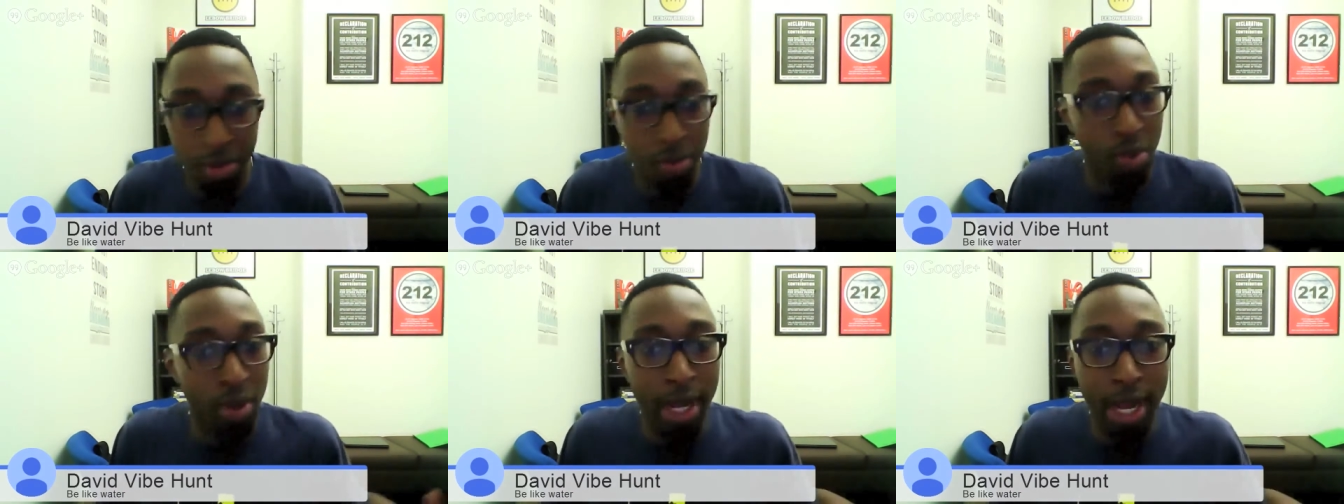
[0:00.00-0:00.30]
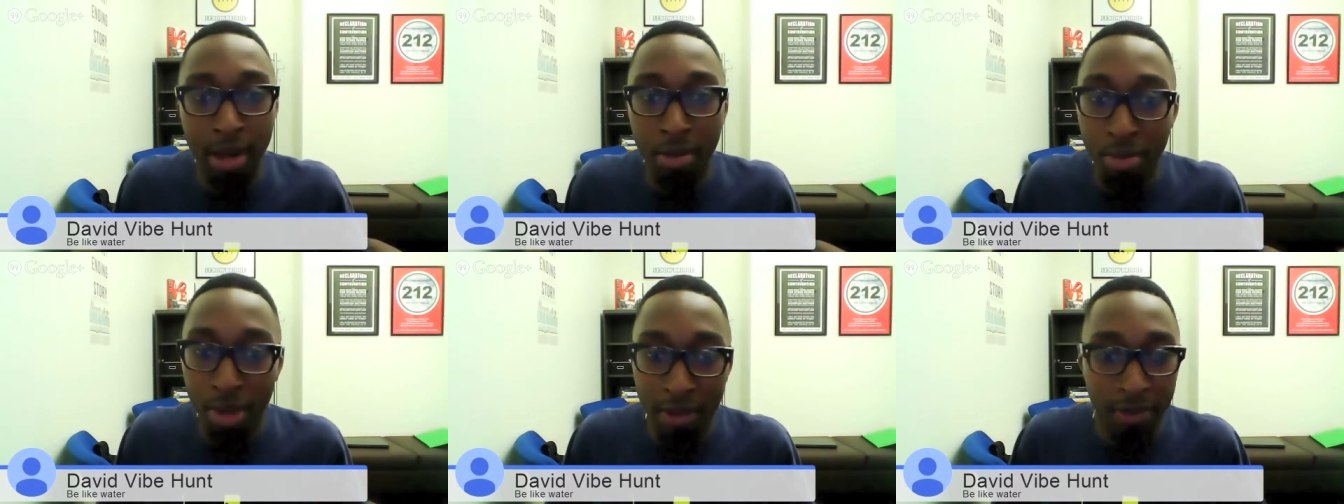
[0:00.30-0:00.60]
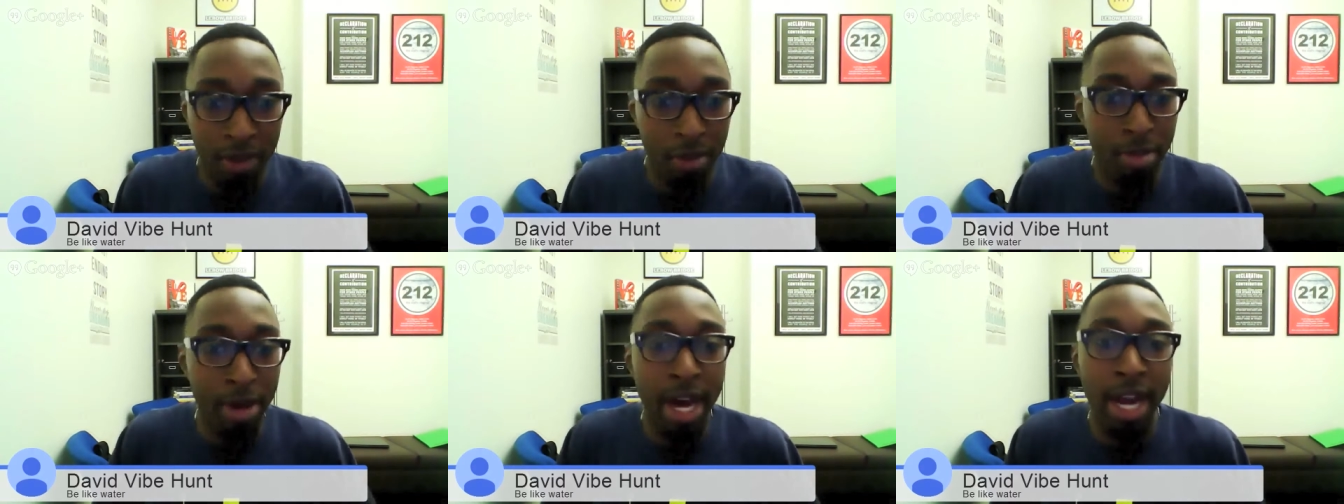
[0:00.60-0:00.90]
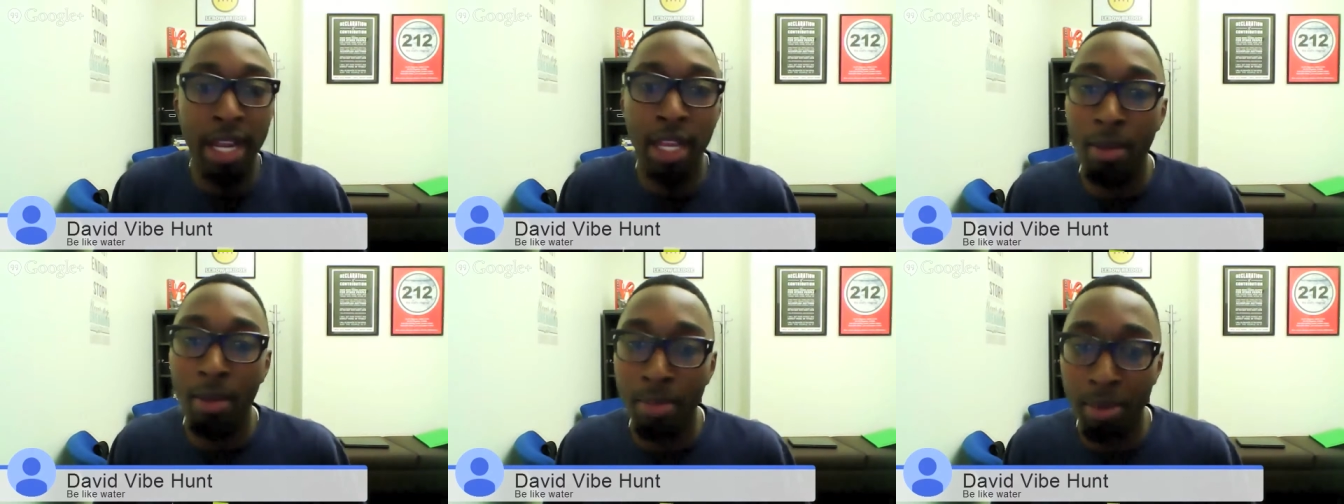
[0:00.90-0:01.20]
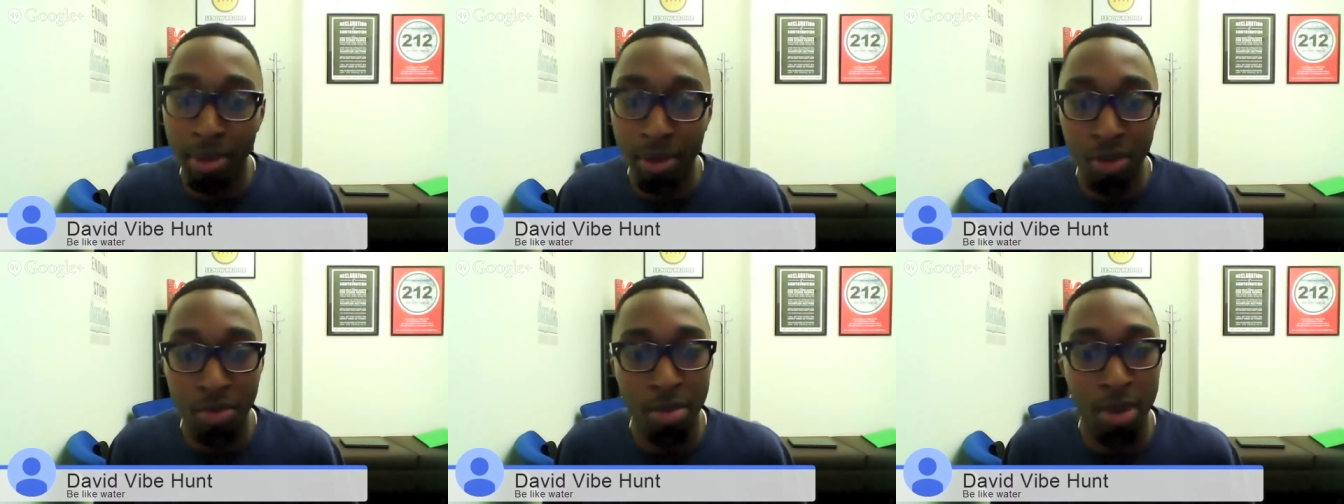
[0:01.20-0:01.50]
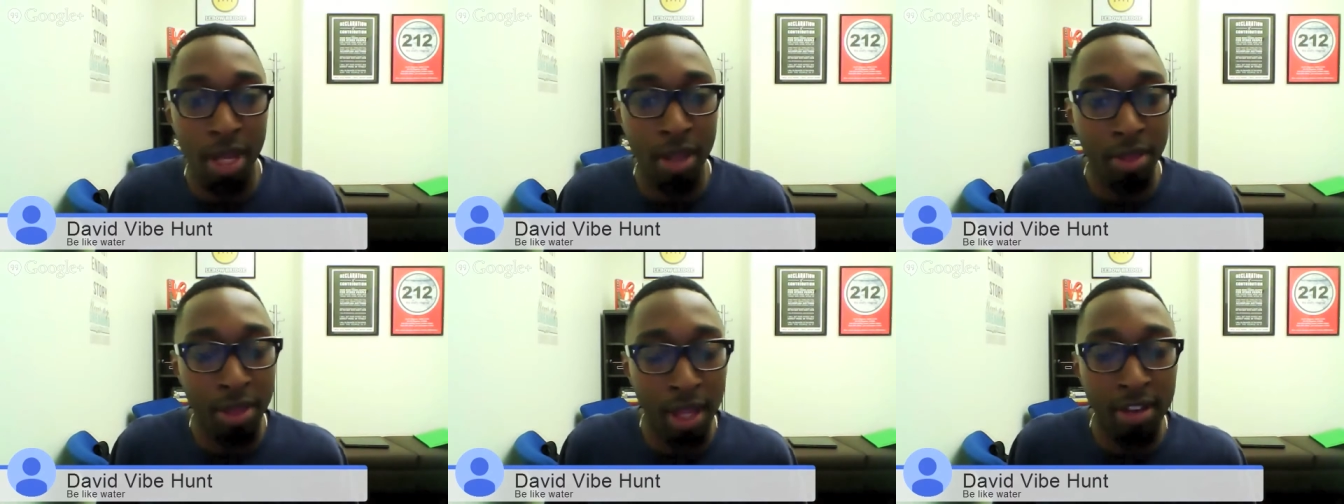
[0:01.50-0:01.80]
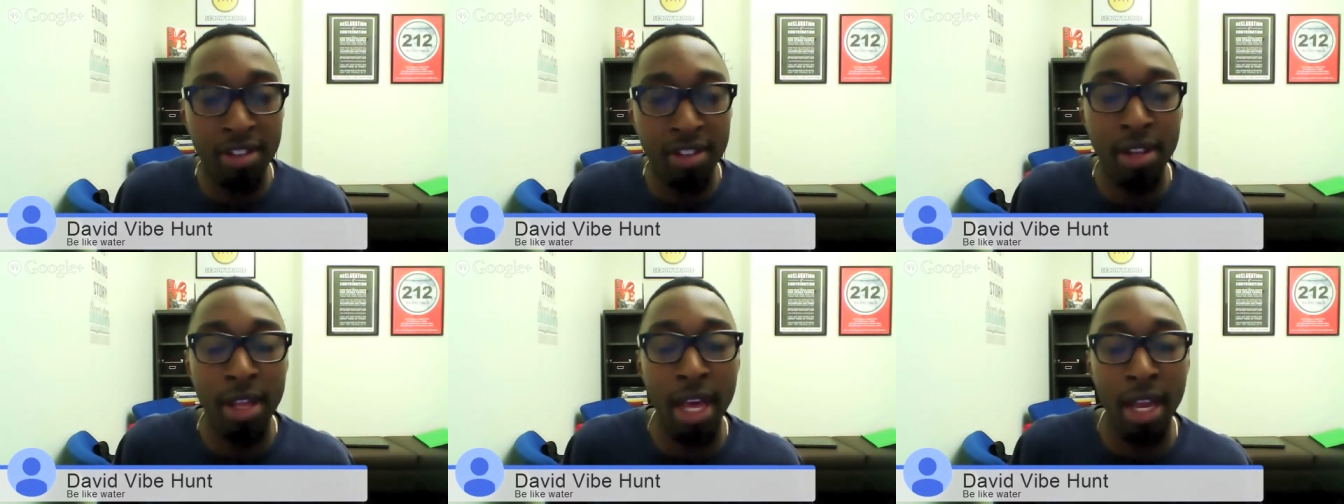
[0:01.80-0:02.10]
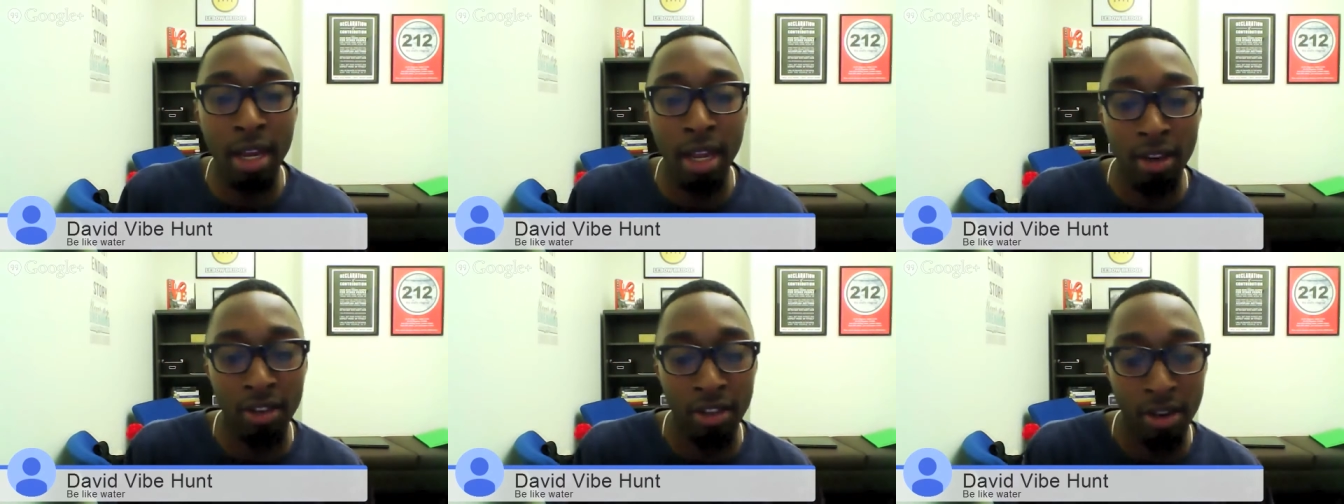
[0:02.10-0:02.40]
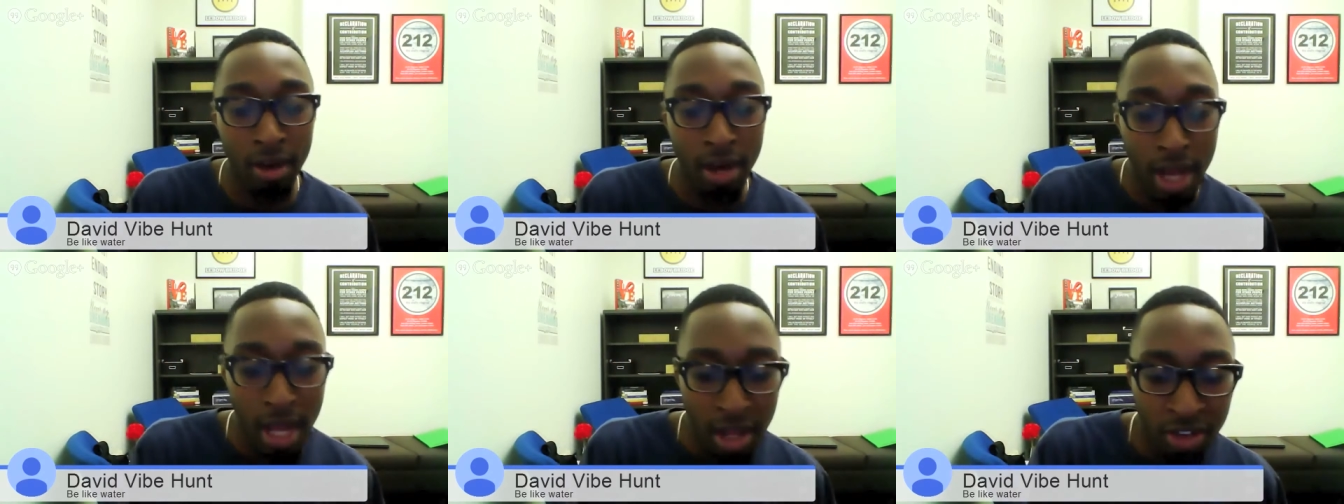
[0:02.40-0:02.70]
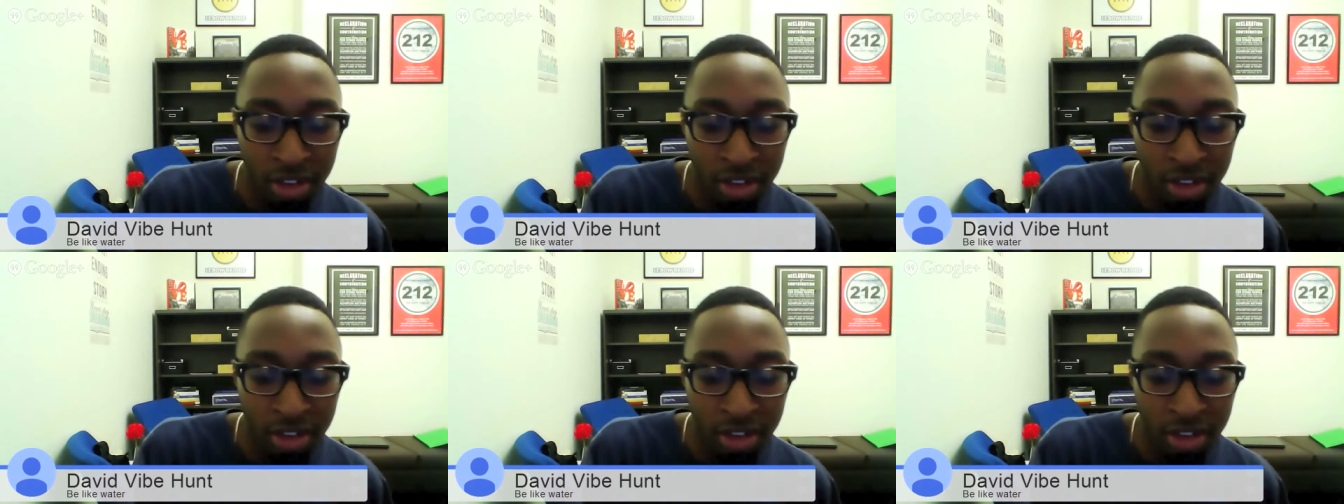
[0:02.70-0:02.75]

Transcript: we got to beef the body up a little bit and things of that nature.